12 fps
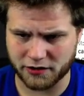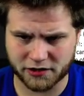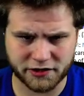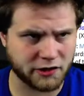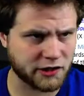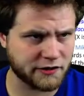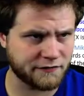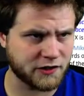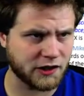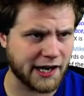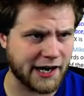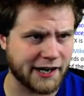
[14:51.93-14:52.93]
still looking for
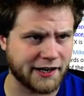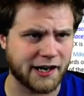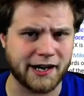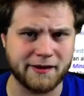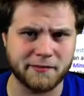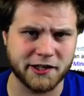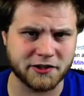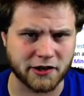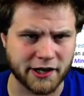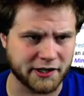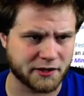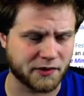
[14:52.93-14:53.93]
land. I'm gonna
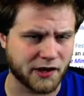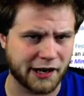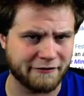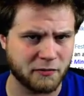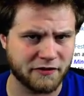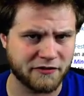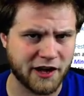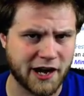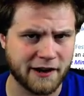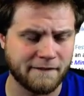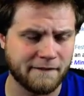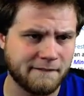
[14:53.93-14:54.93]
try to deprive them of that.